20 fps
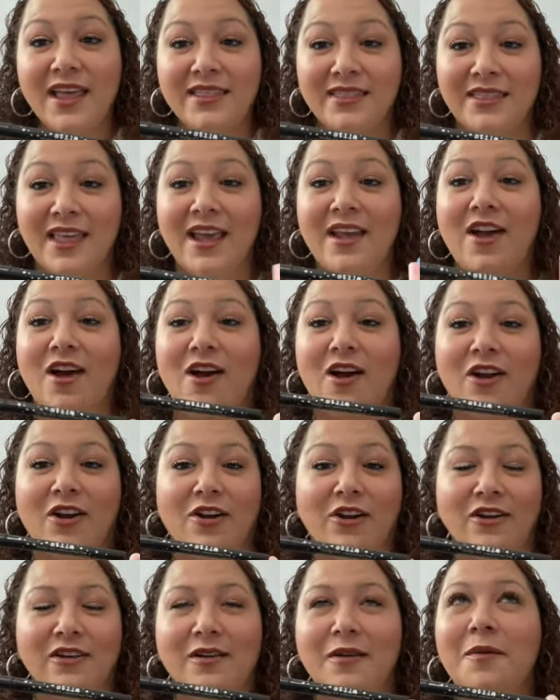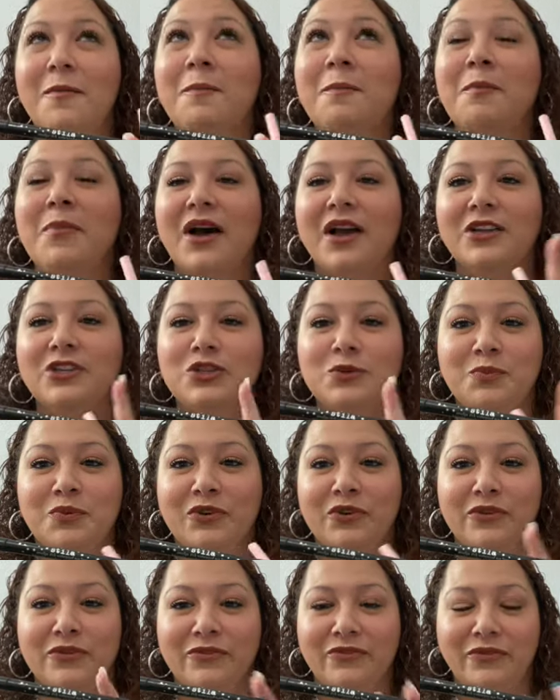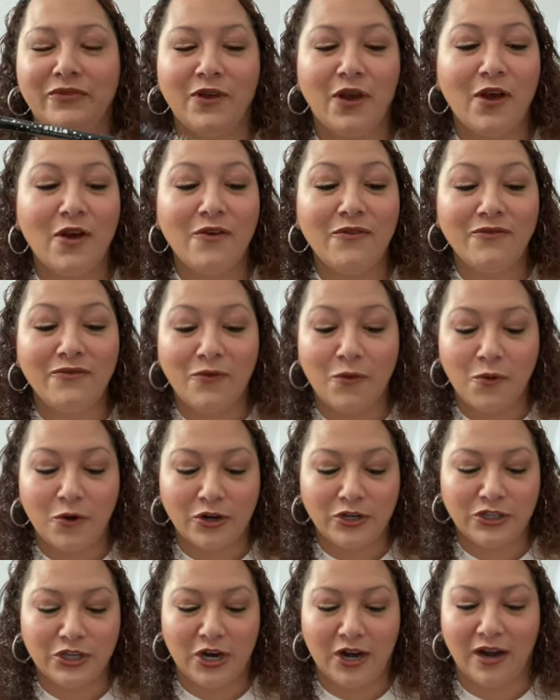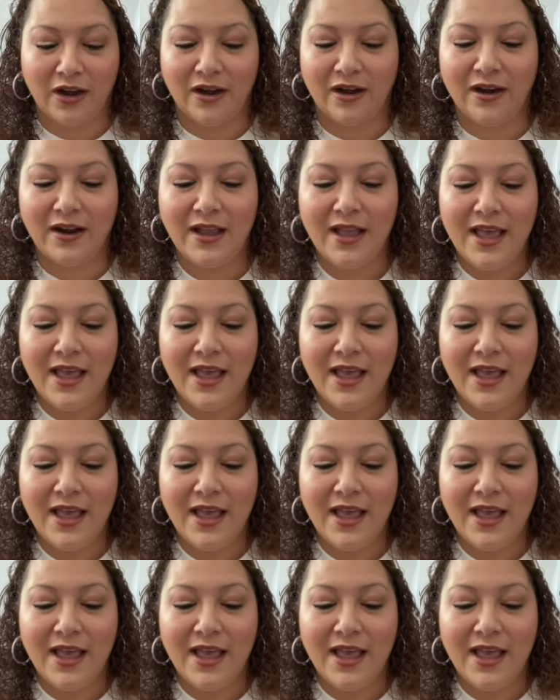They are budge proof for sure.